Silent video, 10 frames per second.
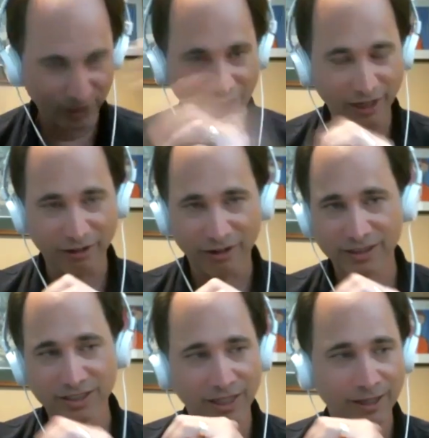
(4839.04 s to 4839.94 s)
in here.
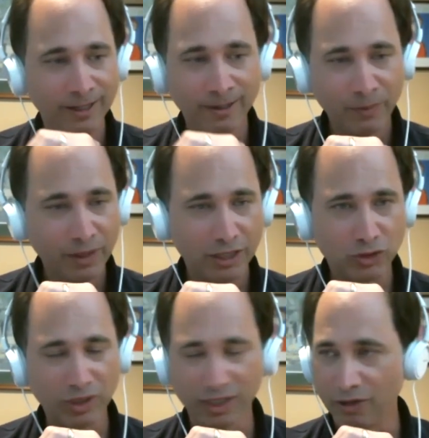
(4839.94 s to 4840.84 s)
It's uh, it's
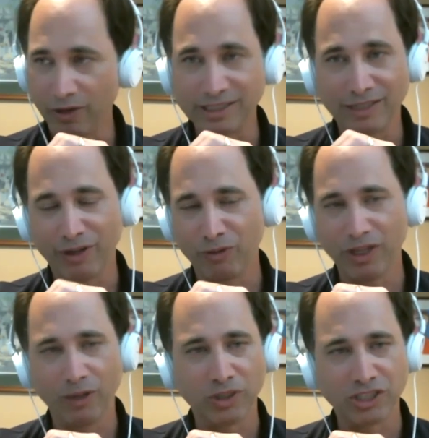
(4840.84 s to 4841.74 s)
really great stuff, and I'm
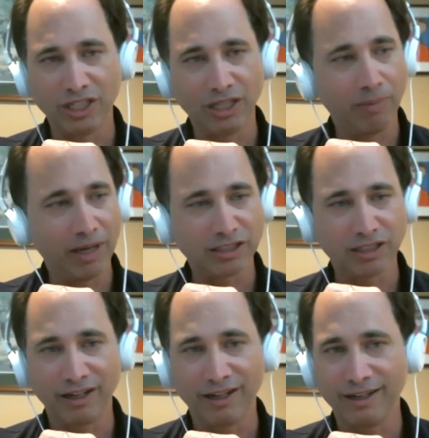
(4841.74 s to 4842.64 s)
really wishing you the best
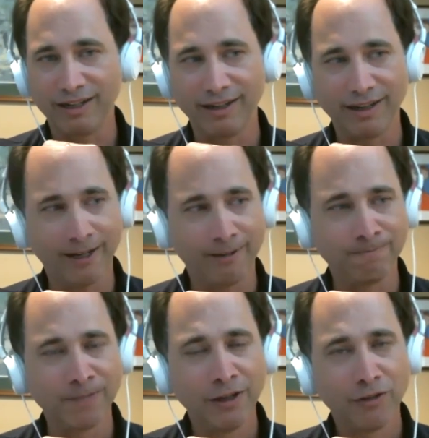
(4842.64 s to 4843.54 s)
on it. And
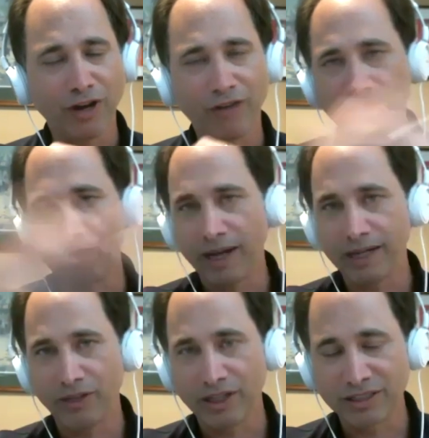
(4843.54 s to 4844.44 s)
um, for
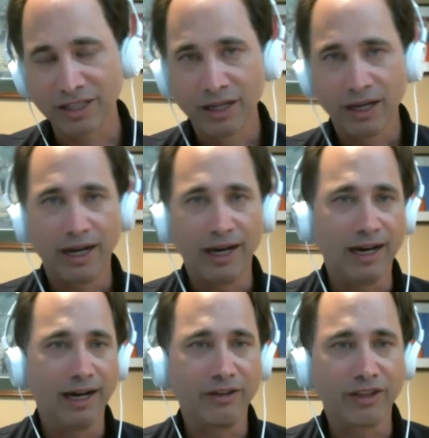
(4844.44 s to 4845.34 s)
everybody that's
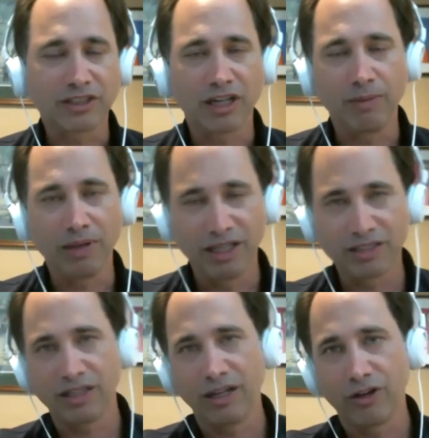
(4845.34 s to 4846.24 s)
uh, that's going to be
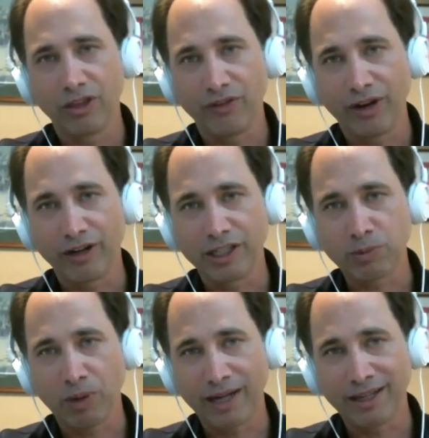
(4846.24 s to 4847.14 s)
listening on the various
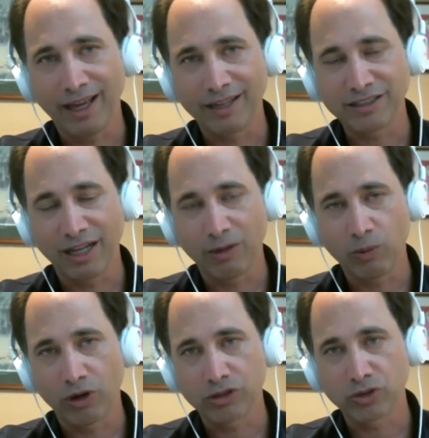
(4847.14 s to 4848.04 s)
podcast
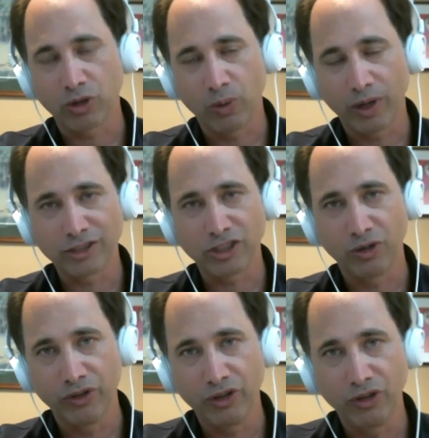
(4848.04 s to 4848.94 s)
networks or watching
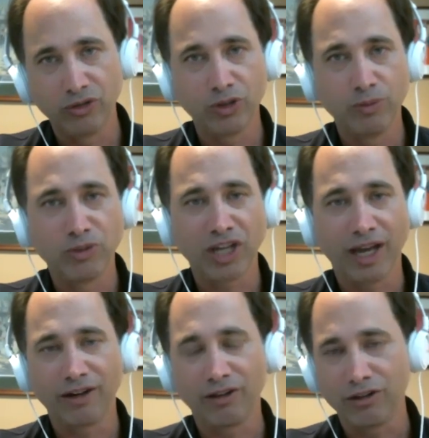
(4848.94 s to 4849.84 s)
on the YouTube
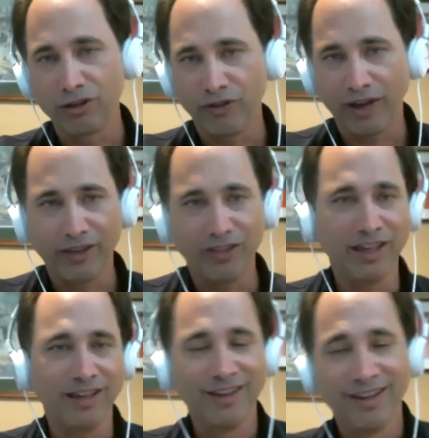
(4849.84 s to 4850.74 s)
channel, you've had
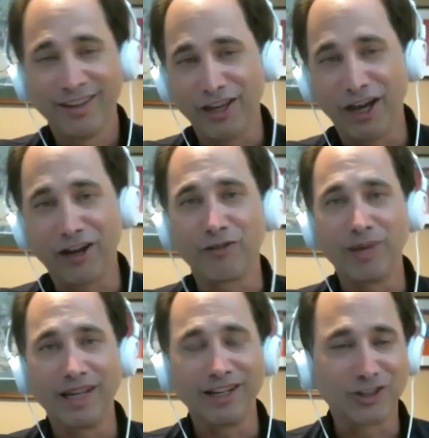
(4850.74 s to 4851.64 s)
the the honor of
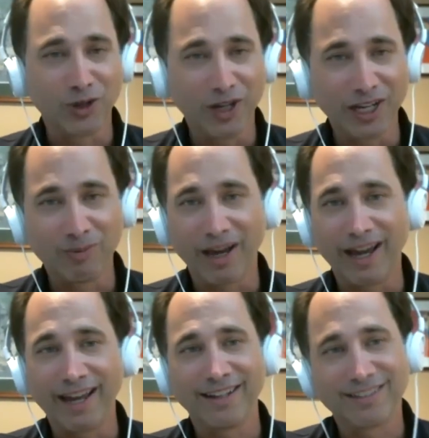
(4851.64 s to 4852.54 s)
being joined
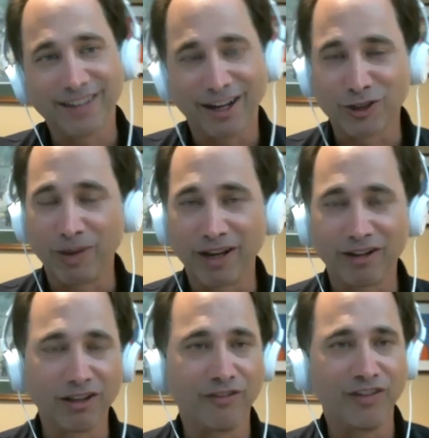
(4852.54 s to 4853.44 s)
by Doctor
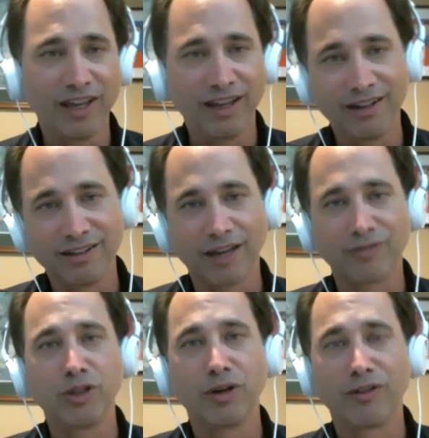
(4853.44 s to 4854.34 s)
Michael Levin,
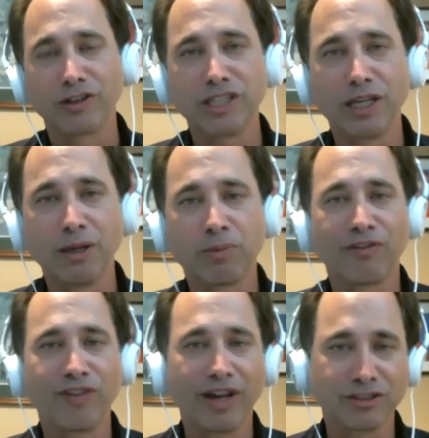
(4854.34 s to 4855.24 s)
Tufts University
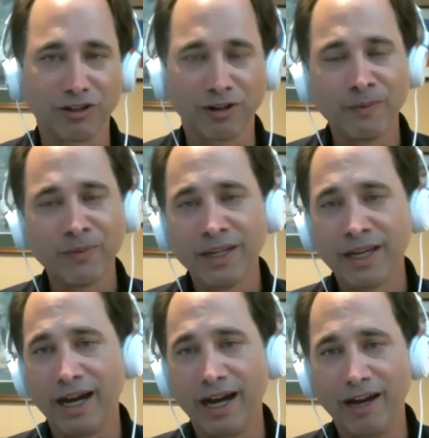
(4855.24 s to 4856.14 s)
professor,
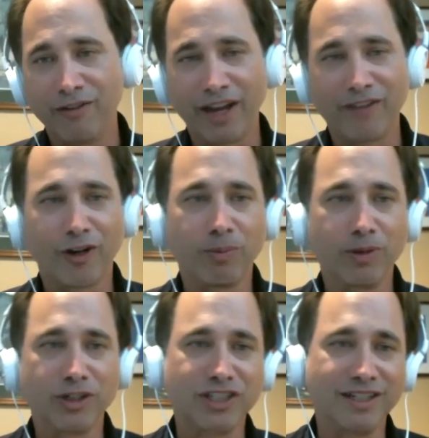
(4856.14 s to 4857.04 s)
uh, Vannevar
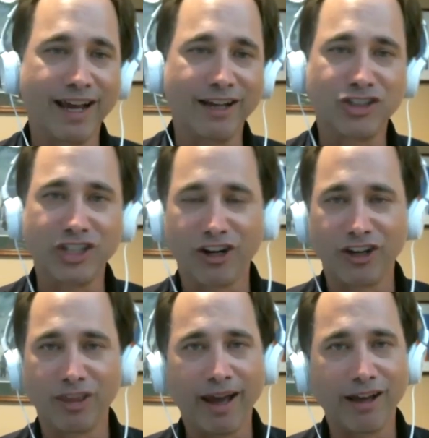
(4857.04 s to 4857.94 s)
Bush endowed chair
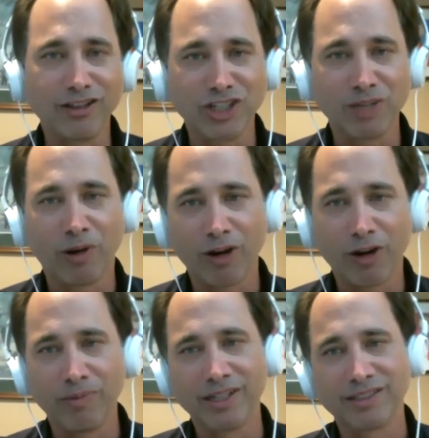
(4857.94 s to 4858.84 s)
in the biology
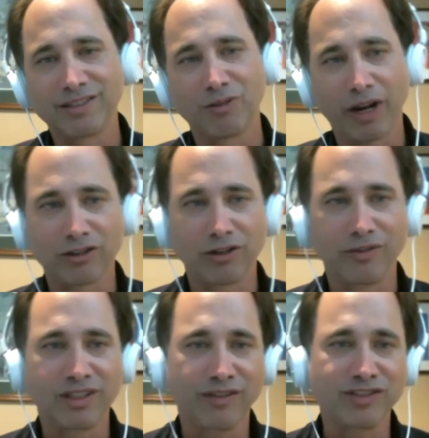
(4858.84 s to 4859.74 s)
department, director of
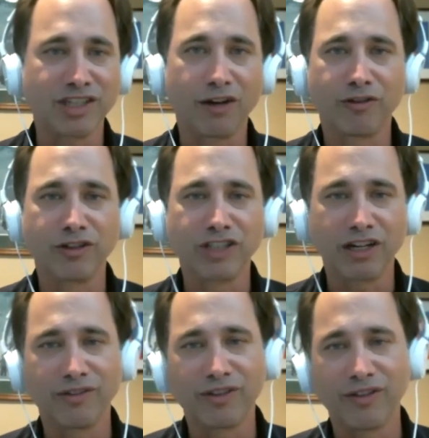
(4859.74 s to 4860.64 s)
the Tufts Center for
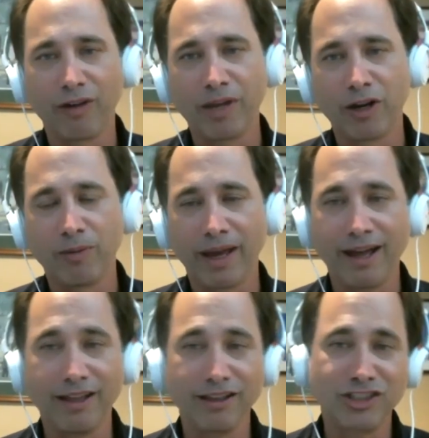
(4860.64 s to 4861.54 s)
Regenerative and Developmental
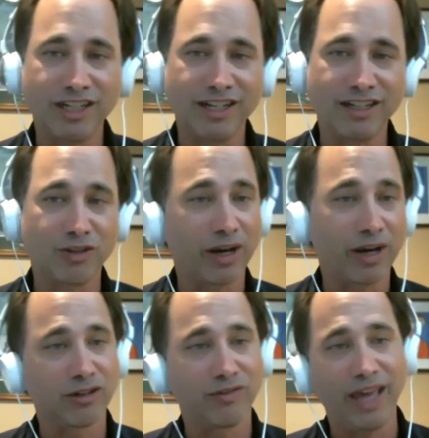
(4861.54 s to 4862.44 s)
Biology, and
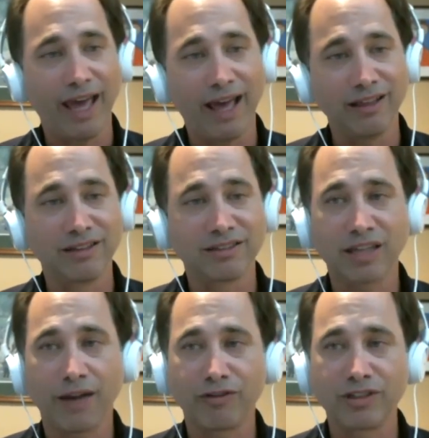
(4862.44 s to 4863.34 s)
director of the Allen
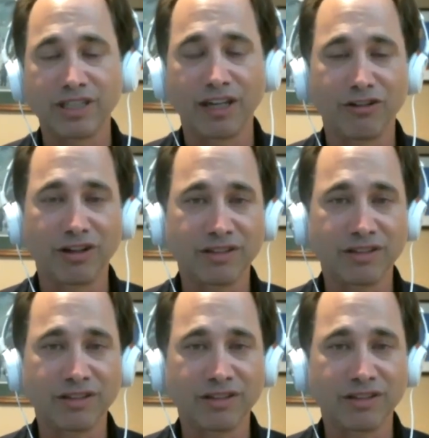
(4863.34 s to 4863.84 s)
Discovery Center at